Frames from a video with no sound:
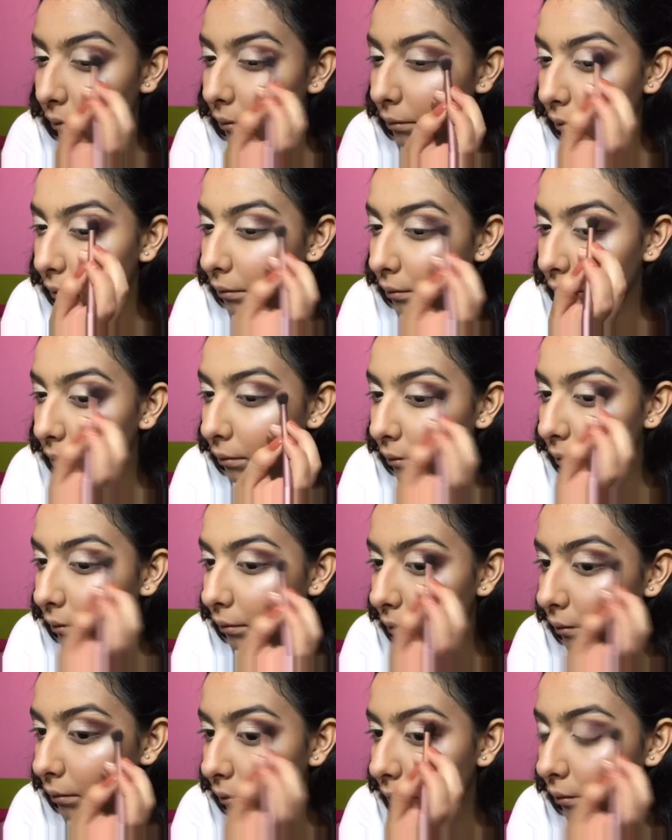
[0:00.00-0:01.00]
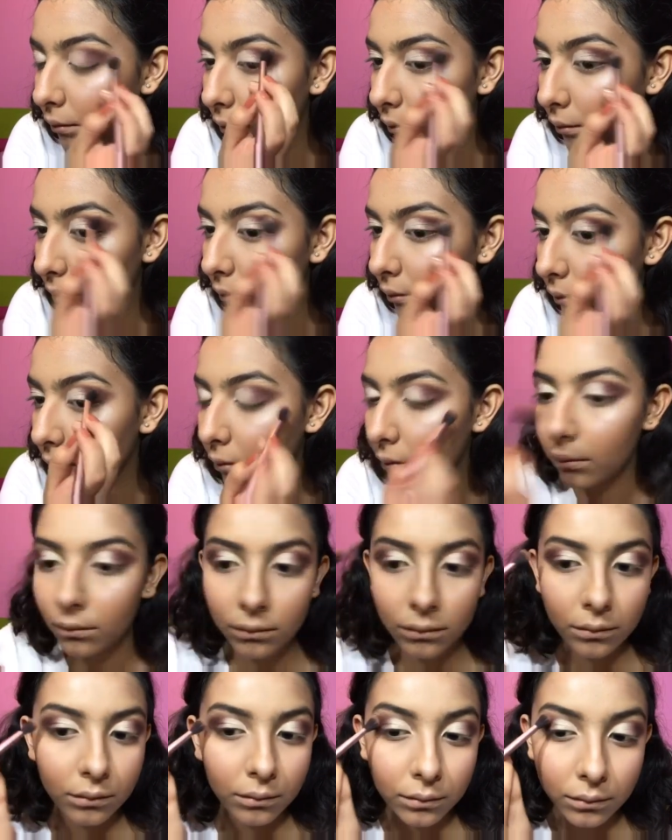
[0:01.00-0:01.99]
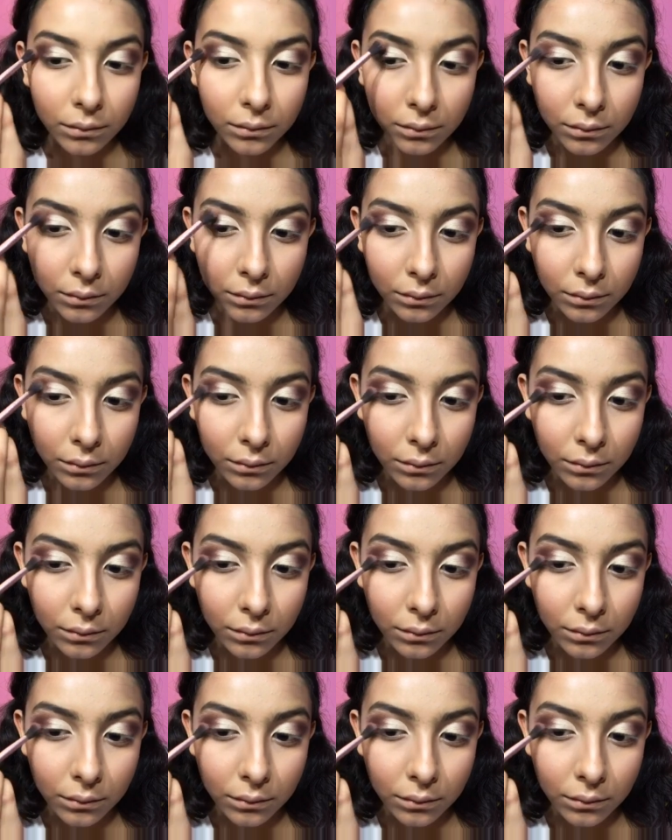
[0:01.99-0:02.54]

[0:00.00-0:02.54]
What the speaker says: blending it so it doesn't look harsh.